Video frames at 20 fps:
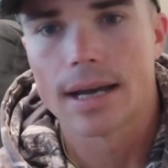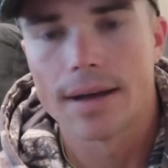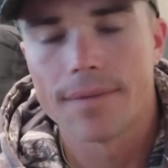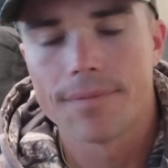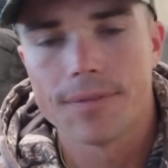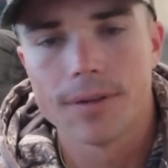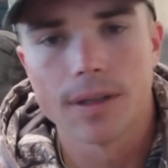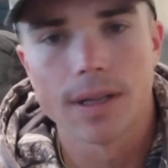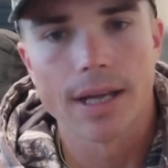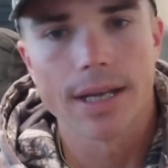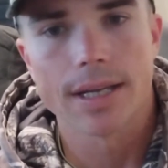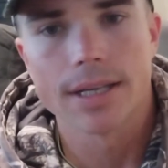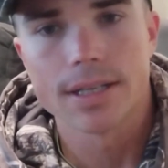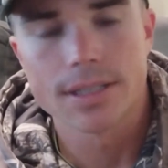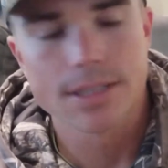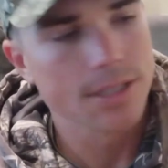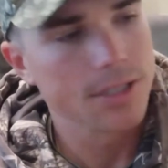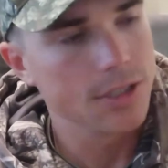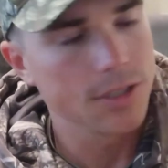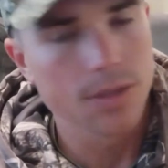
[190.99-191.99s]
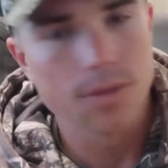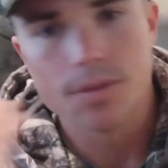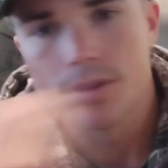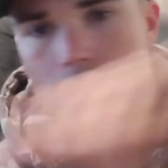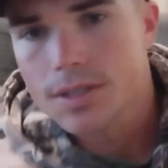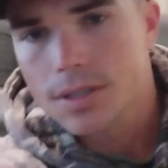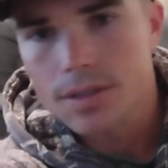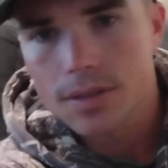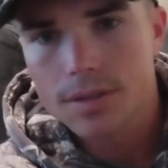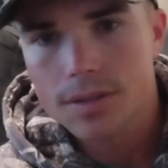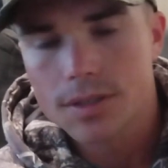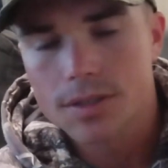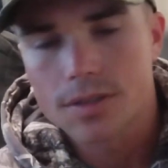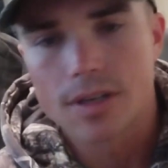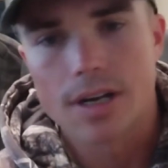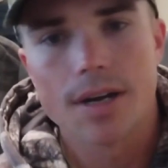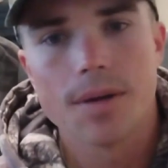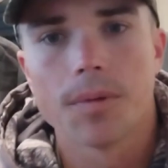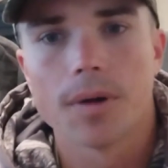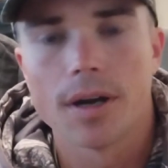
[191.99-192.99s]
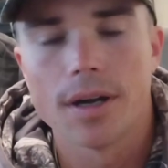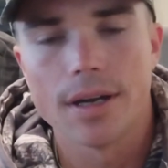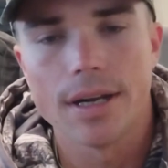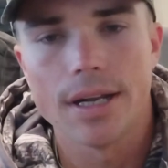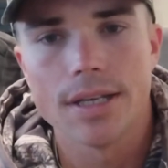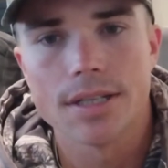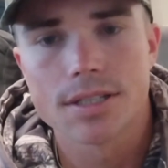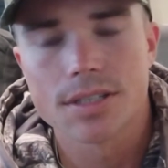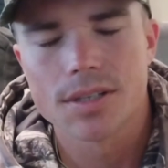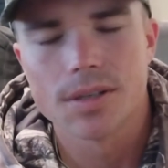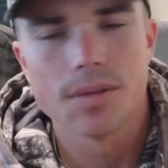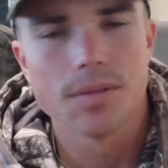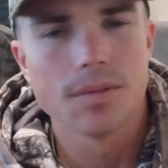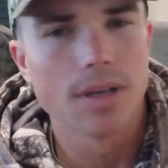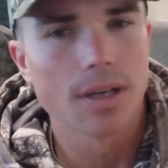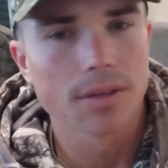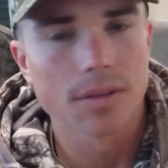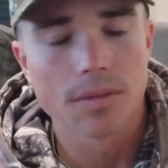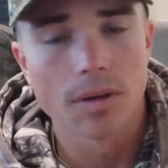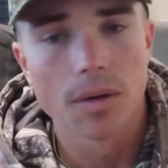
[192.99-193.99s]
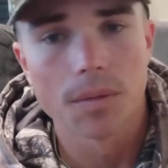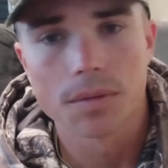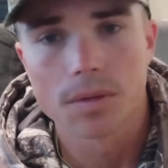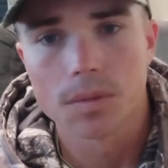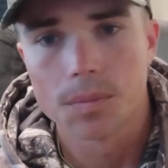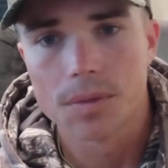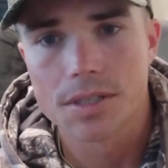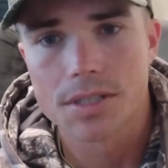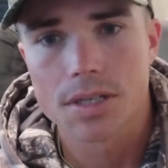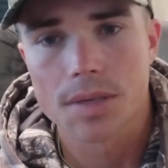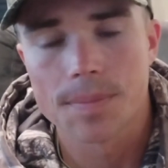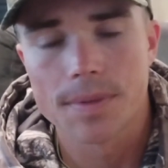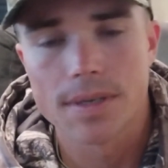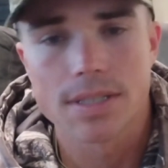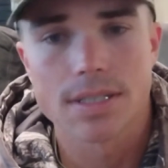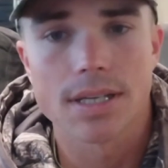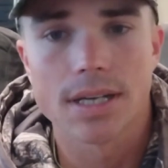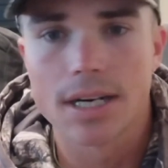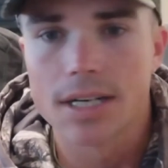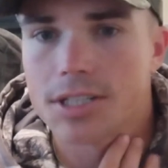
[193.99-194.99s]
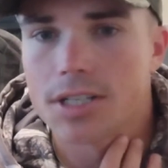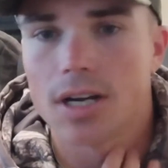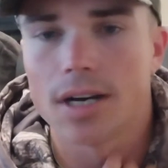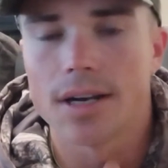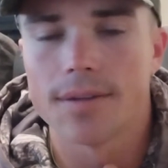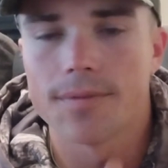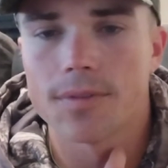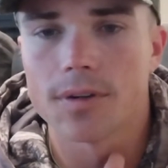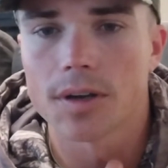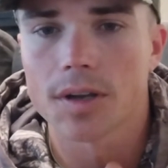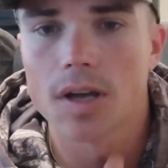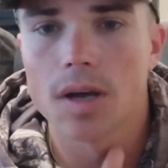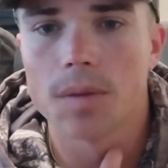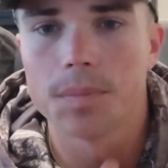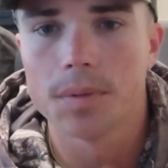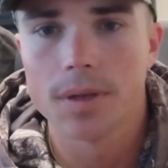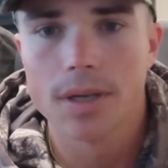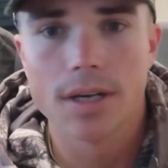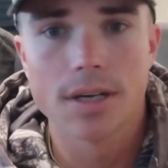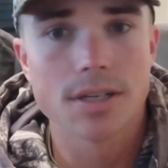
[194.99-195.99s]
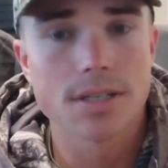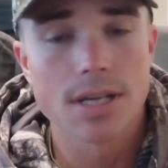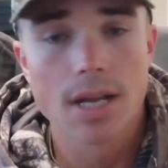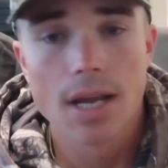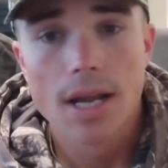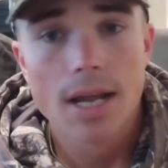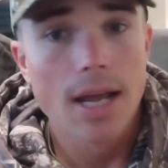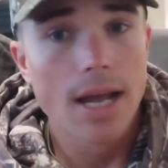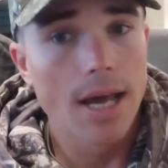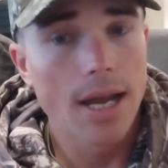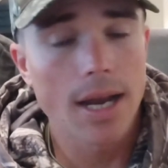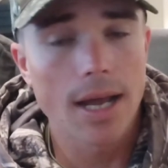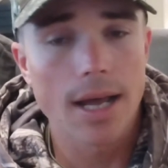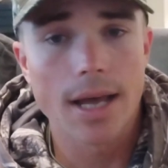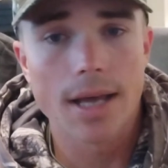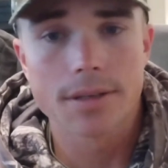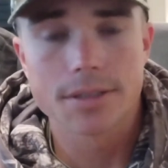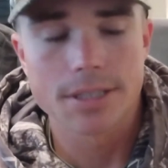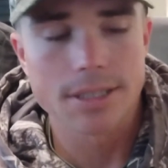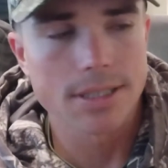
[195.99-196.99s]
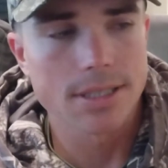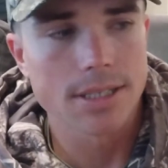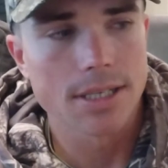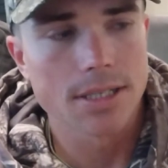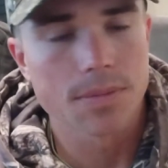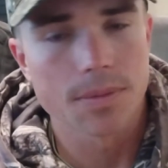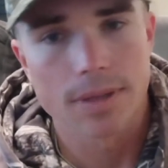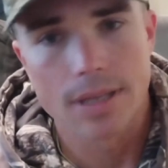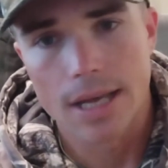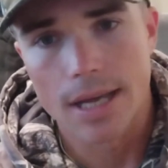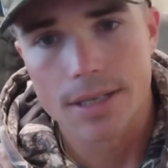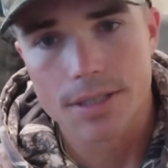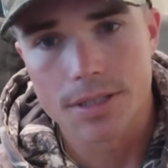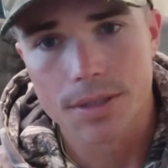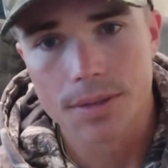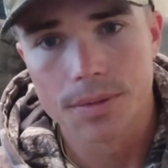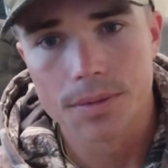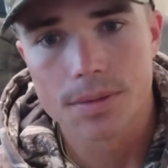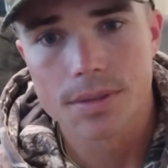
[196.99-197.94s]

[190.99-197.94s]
I feel like it just shoots straight where it needs to. Nothing wrong with the Whisker Biscuit. I shot it for a couple years, and I had success with that too.